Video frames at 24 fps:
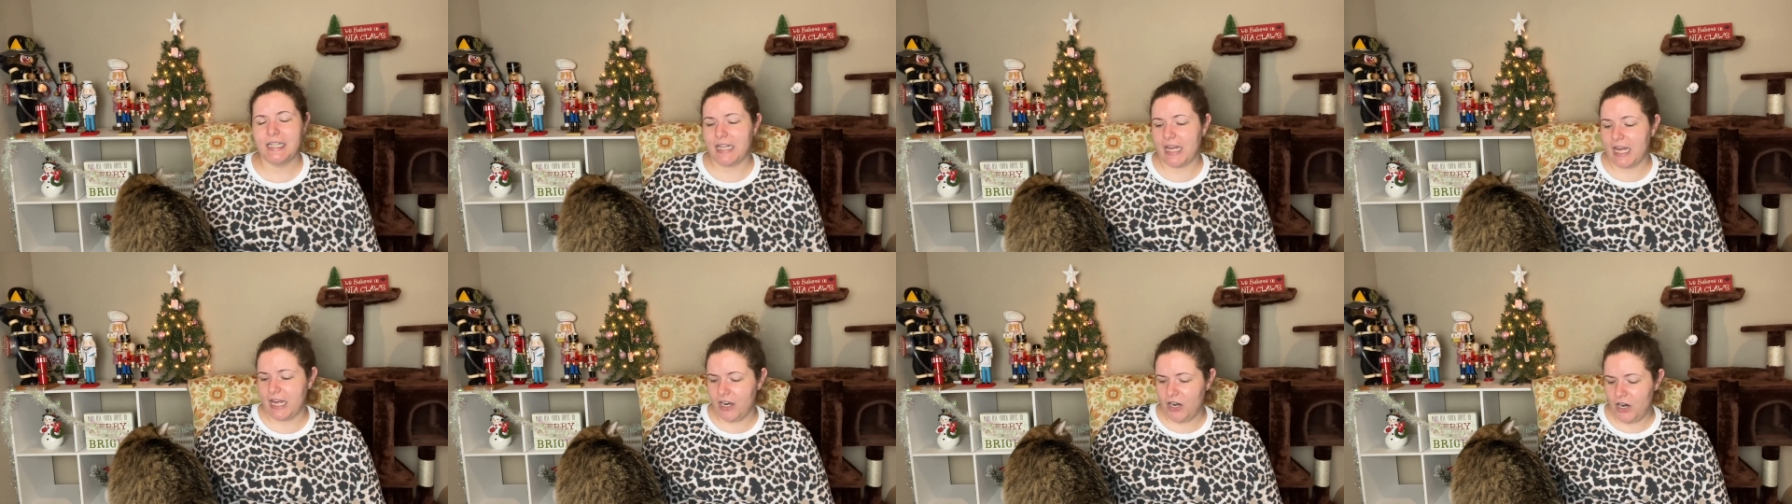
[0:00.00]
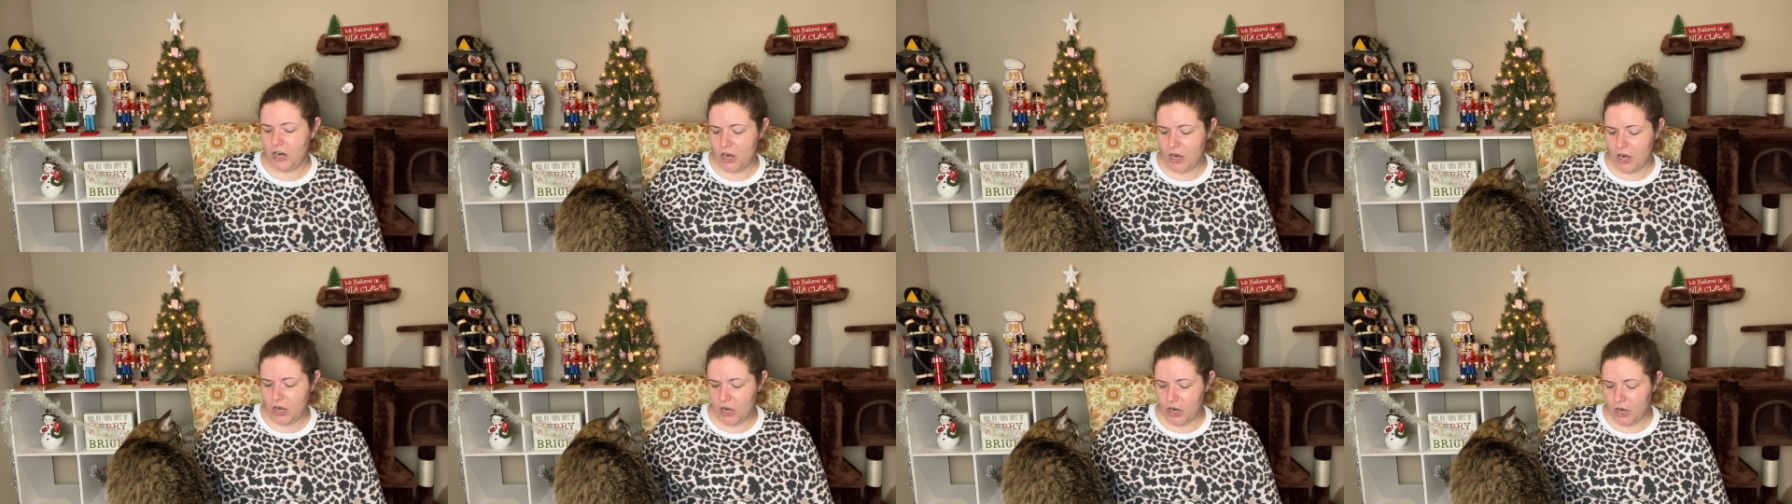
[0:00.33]
that
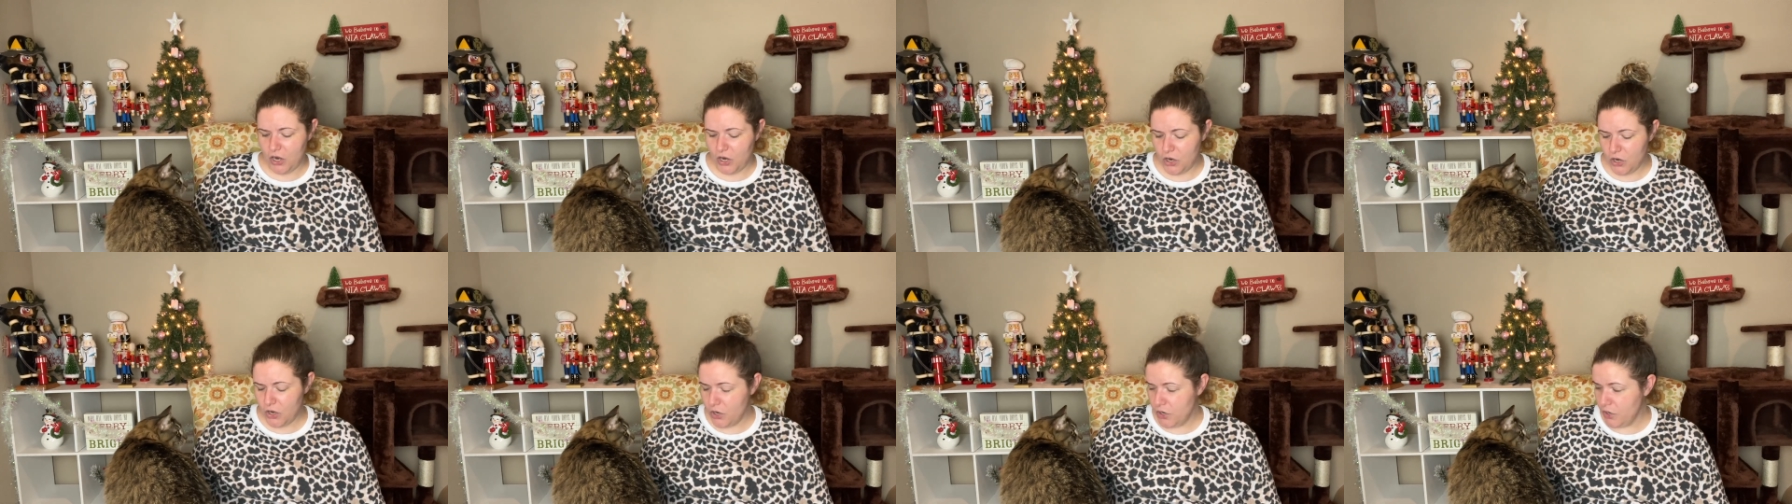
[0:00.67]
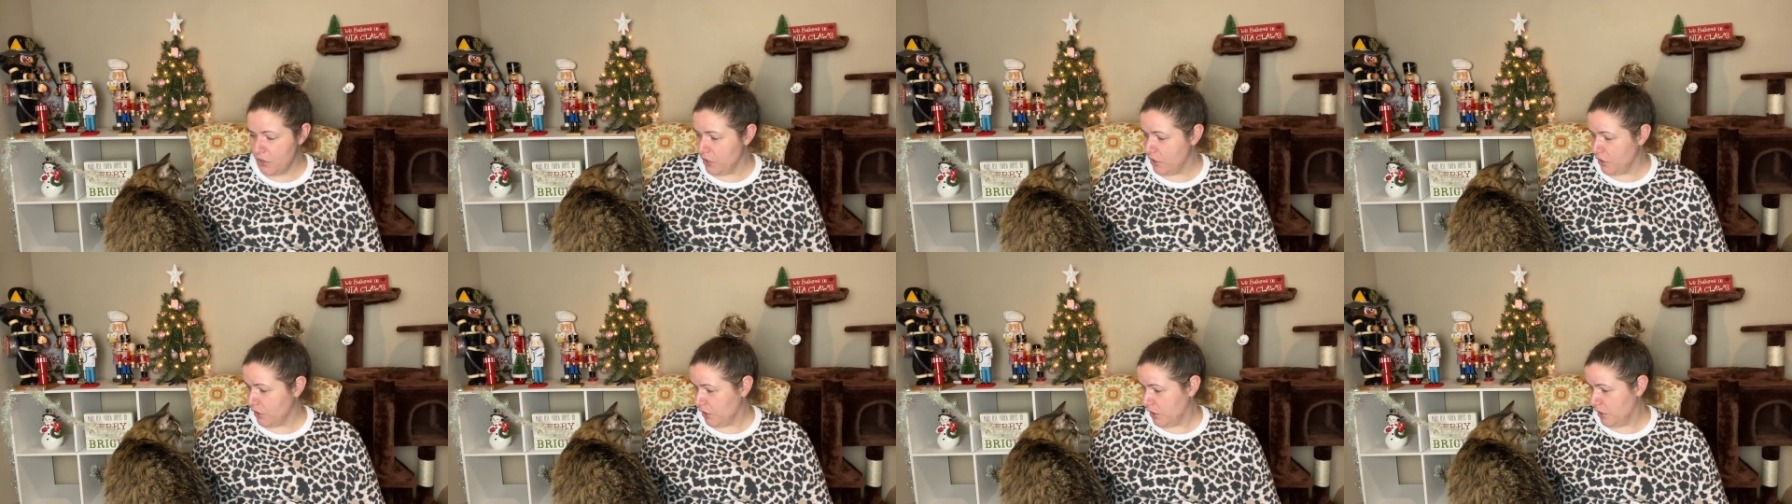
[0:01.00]

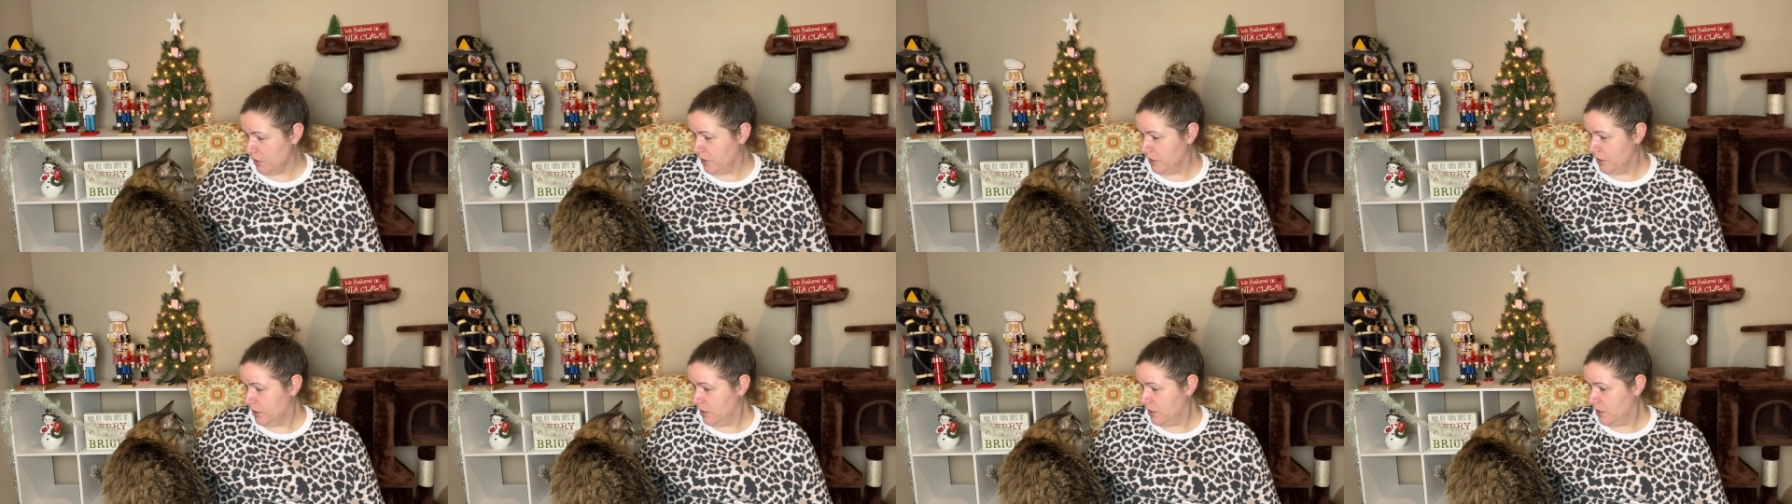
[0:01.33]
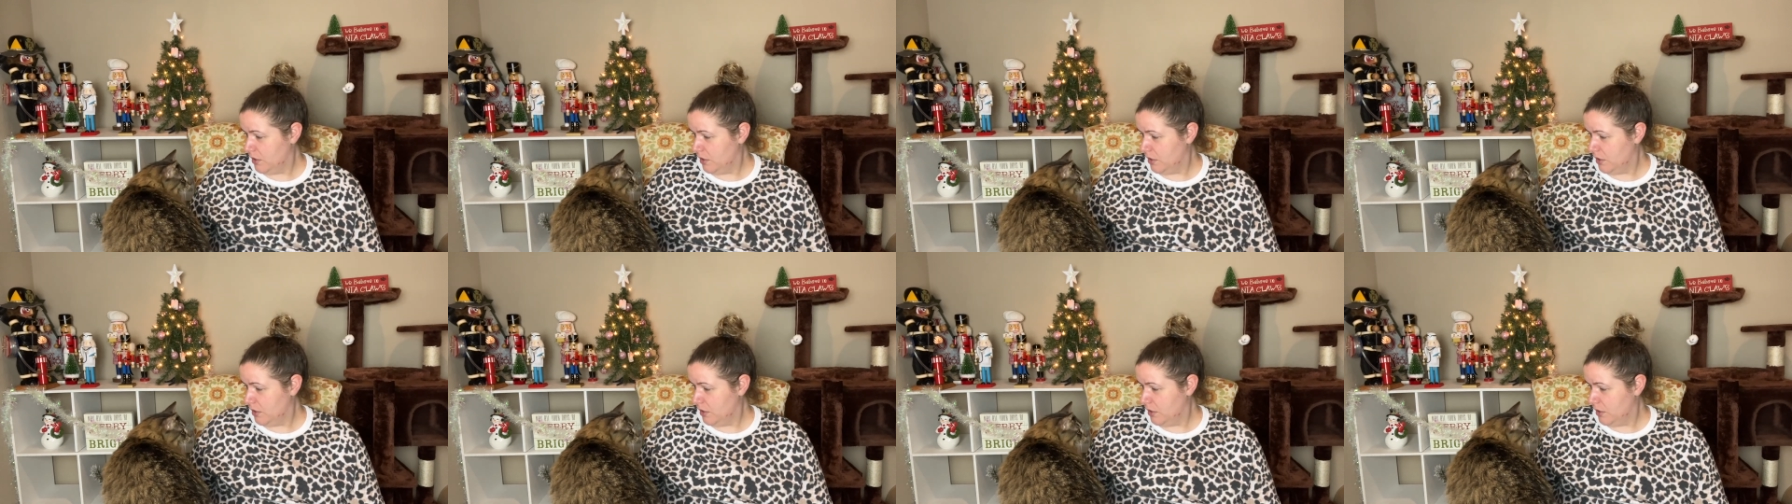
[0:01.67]
hurt